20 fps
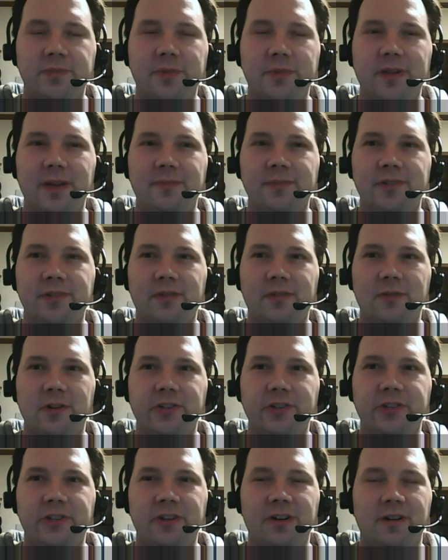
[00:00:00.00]
well, it just
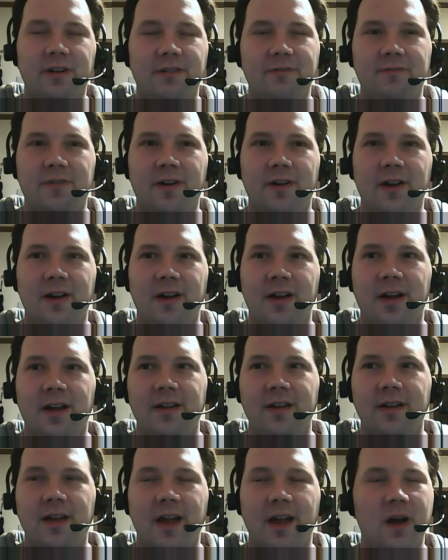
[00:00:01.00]
becomes a question of
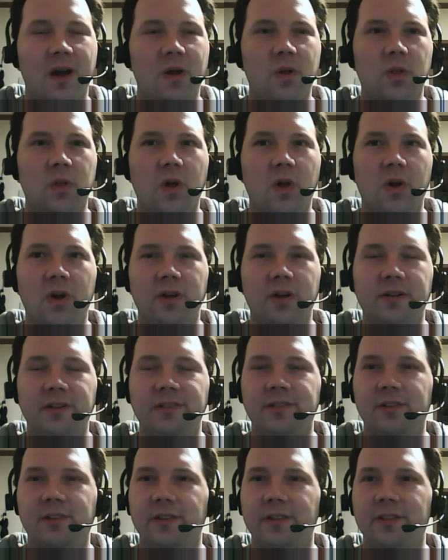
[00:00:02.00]
uh, how
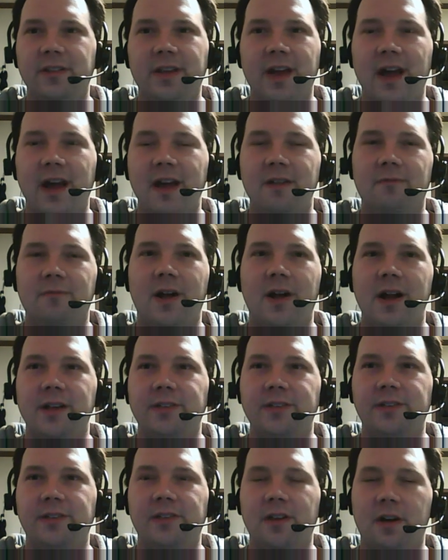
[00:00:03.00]
long until the
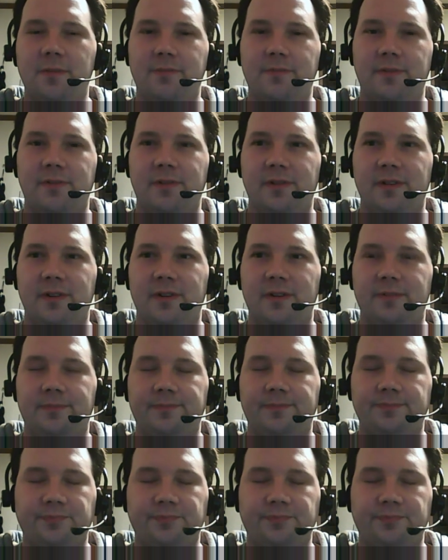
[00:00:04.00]
guy rises up.